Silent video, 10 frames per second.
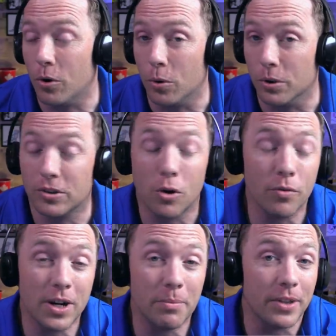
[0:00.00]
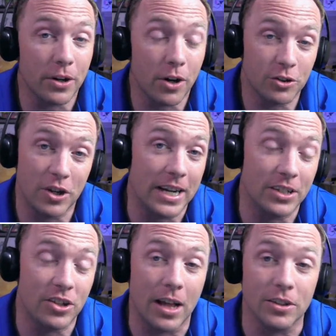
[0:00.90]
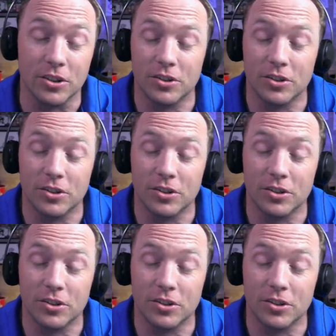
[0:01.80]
owners to overcome their dog training challenges.